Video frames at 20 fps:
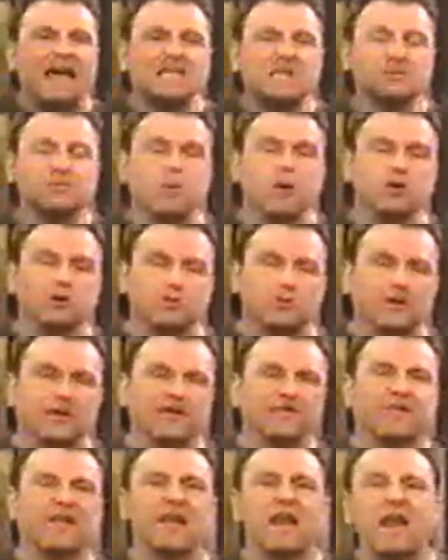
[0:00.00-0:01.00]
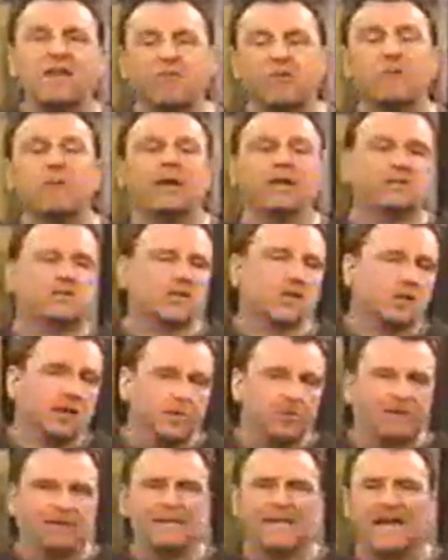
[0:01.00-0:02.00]
experts believe that everybody's a
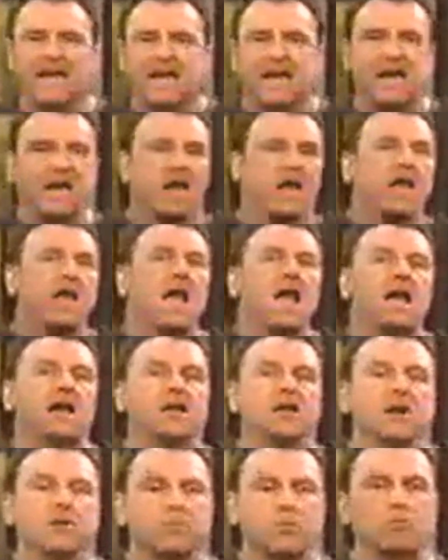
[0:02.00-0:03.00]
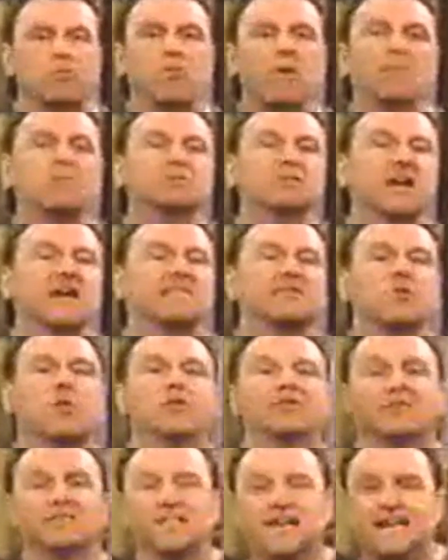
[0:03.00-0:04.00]
little bit gay, and a number of websites
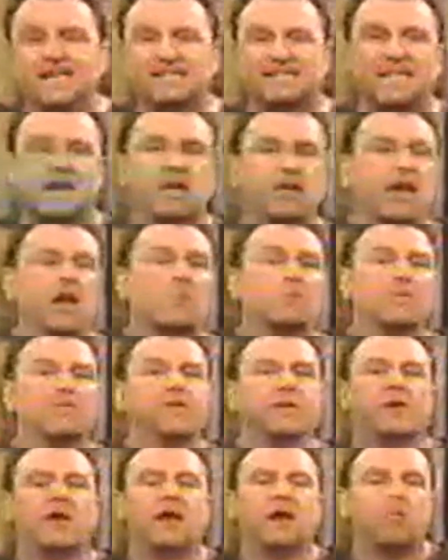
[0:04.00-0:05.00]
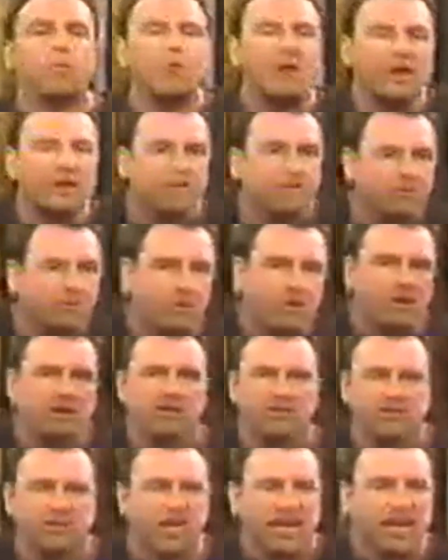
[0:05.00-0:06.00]
offer tests now to help you figure out where you fall
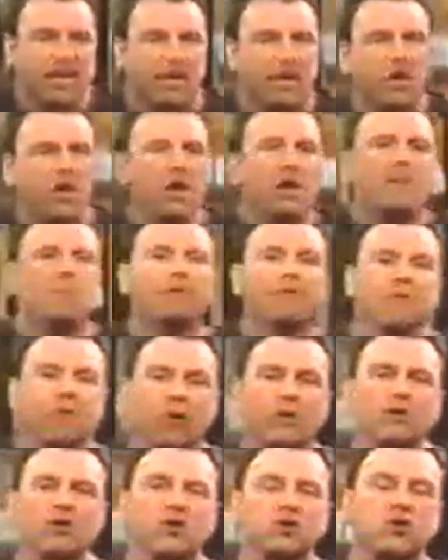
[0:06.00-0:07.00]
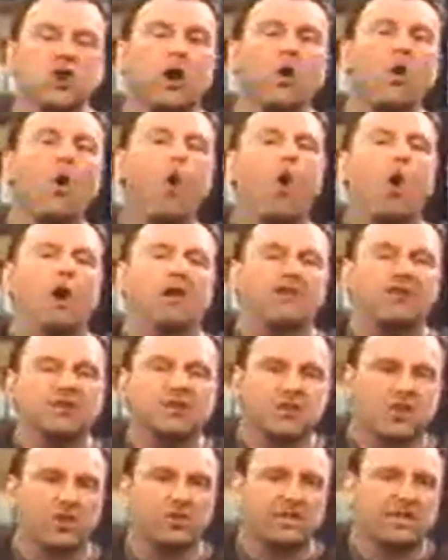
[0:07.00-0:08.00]
on the scale. Before the show, all of
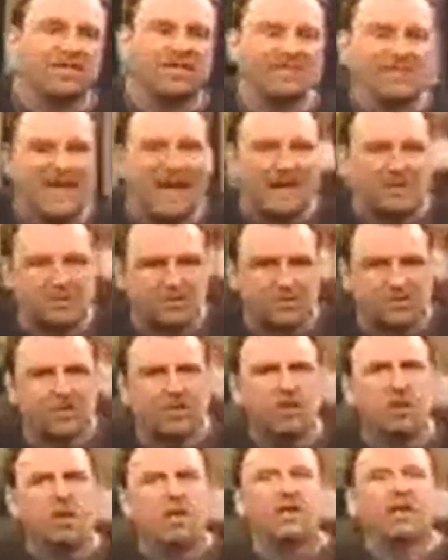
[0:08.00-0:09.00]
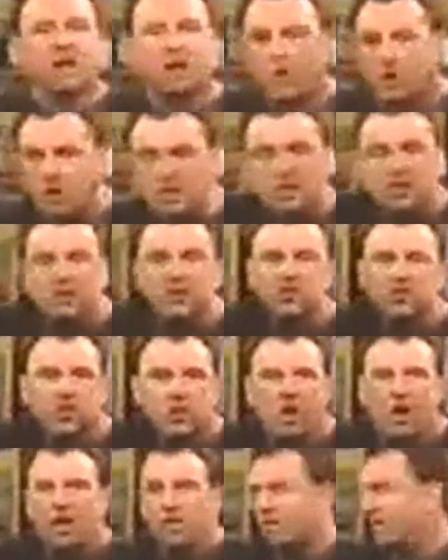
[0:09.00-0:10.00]
us took this test. Now look at this
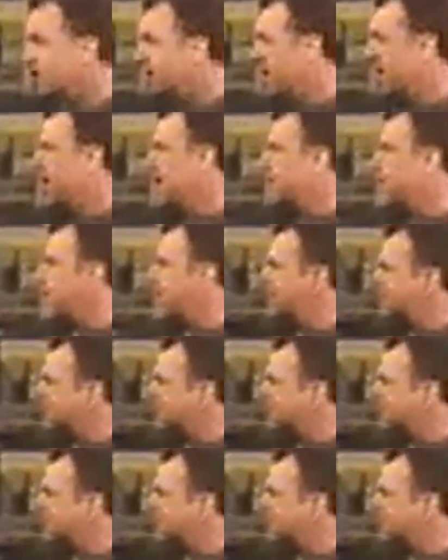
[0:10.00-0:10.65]
chart, okay?